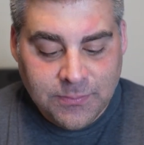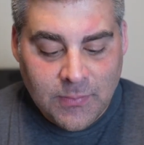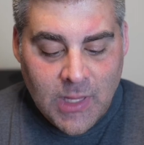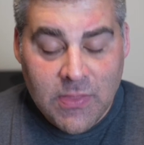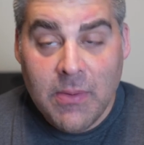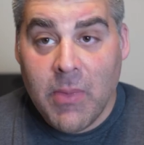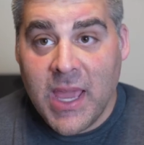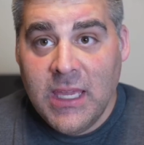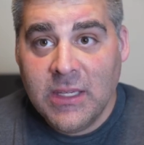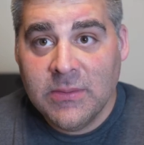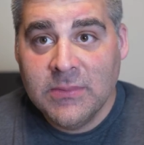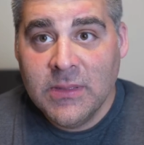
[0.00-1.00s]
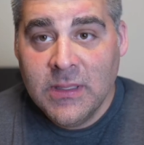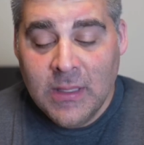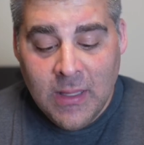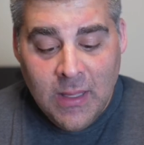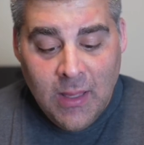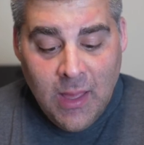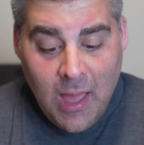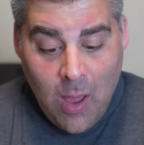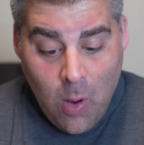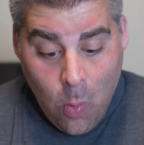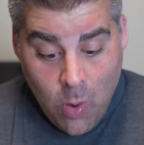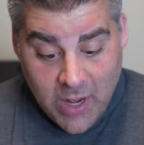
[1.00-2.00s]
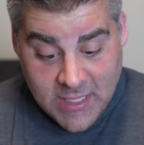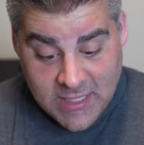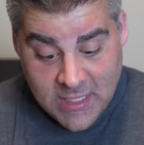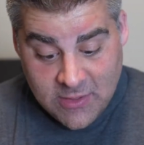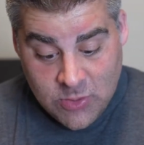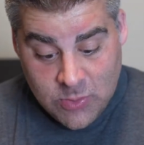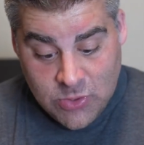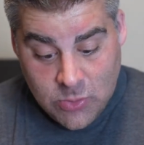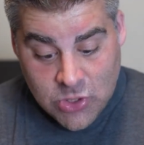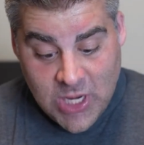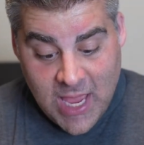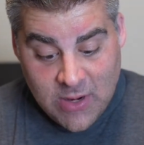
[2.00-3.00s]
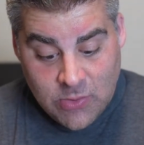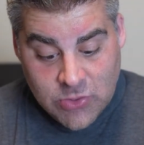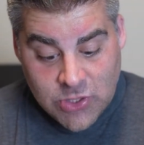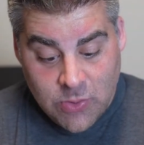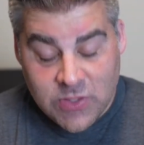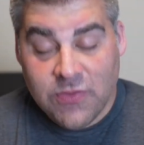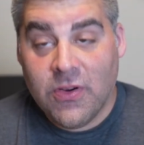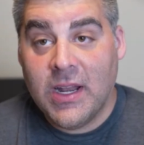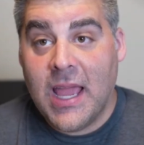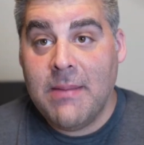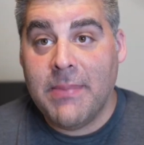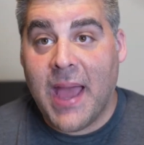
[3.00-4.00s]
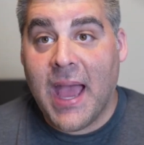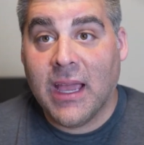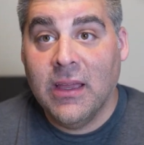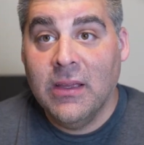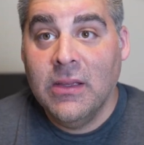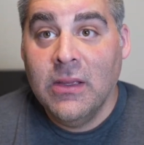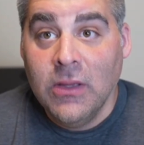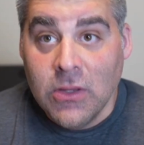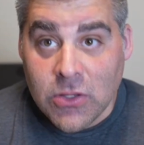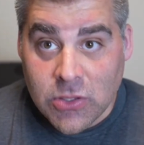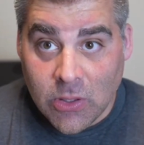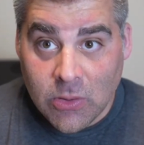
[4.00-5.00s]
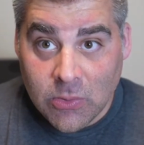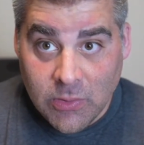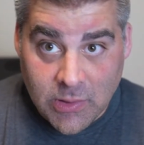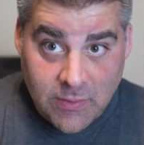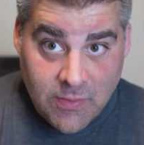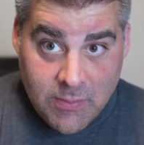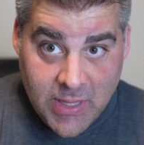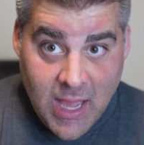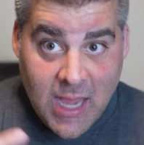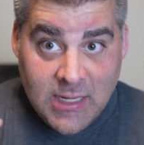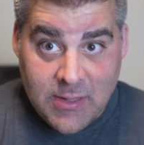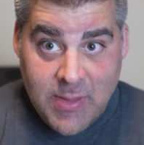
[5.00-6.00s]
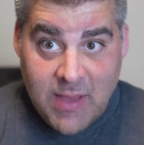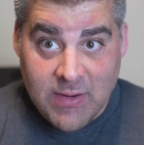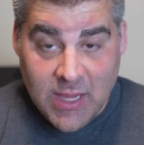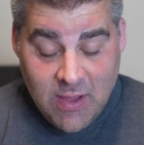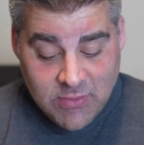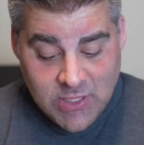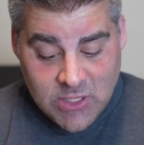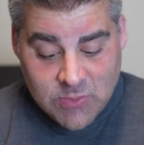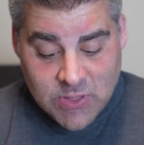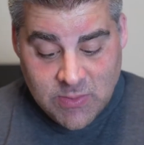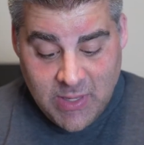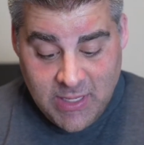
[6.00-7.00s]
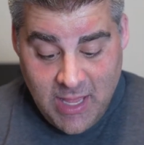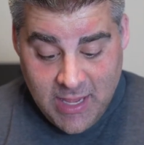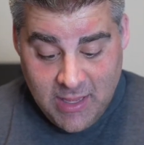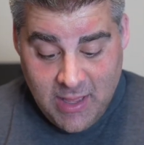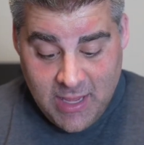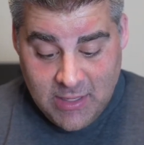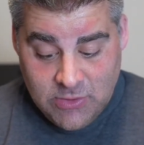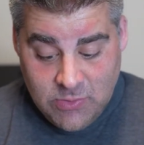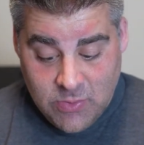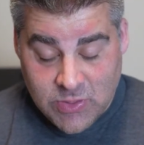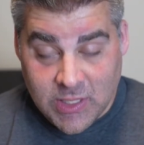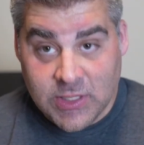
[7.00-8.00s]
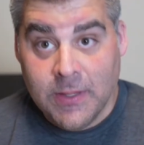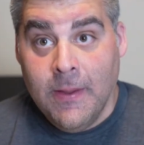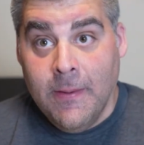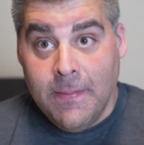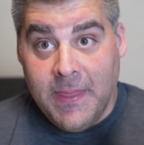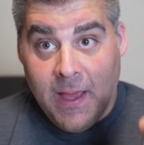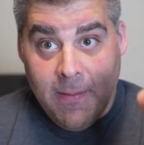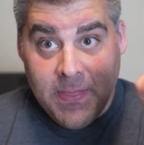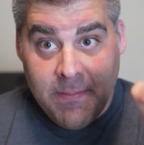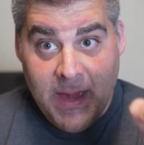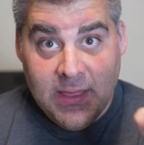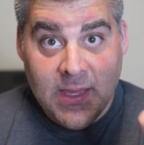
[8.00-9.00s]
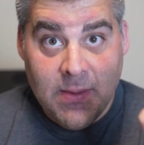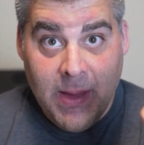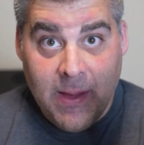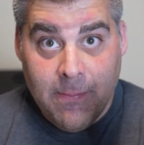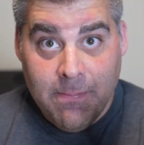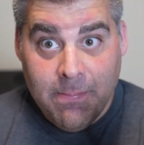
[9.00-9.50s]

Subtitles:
mic. Or I could set it to a dual channel, so it's front and back. So like if I'm behind and I'm having a conversation with somebody, I could do those things. Now, the bad thing about